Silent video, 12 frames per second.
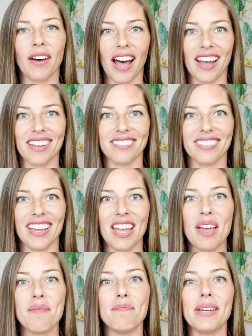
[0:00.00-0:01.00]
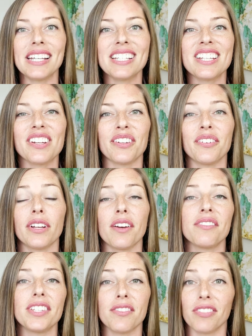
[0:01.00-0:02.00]
Five, mix children
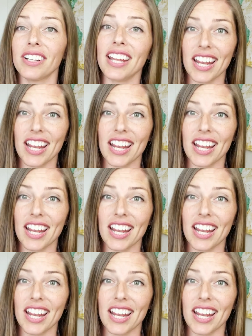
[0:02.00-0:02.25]
of different